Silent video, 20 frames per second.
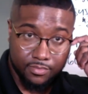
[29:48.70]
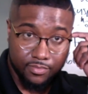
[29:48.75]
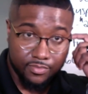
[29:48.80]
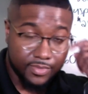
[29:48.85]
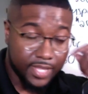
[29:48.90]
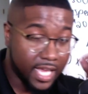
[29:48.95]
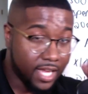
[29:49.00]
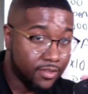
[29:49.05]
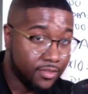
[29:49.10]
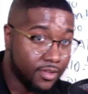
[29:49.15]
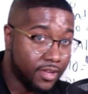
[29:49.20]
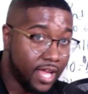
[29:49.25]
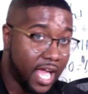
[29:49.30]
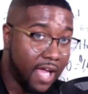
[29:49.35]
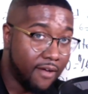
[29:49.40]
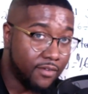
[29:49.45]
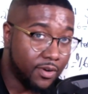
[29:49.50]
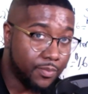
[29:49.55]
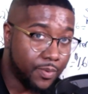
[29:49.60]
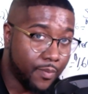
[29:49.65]
They're
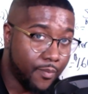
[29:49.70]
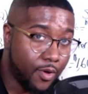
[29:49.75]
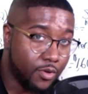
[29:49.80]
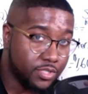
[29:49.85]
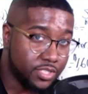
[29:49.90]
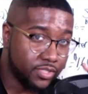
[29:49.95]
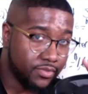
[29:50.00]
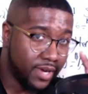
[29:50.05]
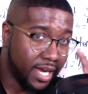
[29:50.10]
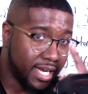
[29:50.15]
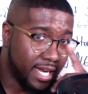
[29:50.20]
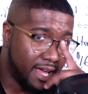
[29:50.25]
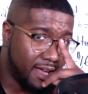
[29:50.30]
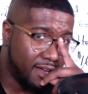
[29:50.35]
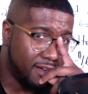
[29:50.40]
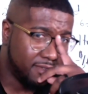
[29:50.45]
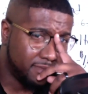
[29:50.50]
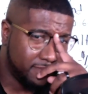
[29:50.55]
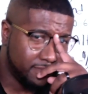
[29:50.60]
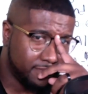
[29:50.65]
having a promotion right
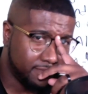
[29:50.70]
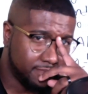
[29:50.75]
now.